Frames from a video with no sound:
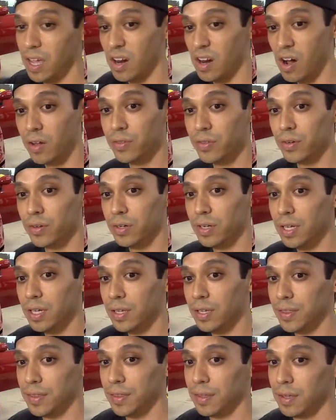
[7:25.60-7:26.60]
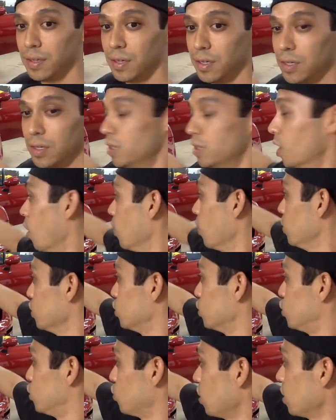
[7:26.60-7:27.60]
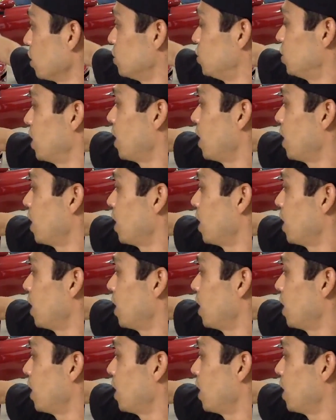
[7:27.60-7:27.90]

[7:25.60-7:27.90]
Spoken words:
and underneath, you know, your trunk